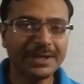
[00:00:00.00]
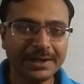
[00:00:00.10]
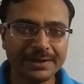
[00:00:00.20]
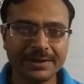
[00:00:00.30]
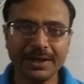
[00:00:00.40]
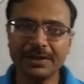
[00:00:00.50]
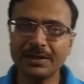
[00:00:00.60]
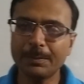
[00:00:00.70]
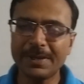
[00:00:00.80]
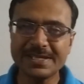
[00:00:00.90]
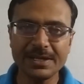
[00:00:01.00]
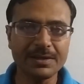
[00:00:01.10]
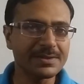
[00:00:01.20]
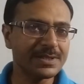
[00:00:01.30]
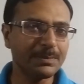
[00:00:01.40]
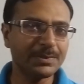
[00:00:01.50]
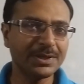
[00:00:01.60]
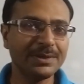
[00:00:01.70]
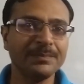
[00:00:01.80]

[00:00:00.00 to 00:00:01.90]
yet another basic concept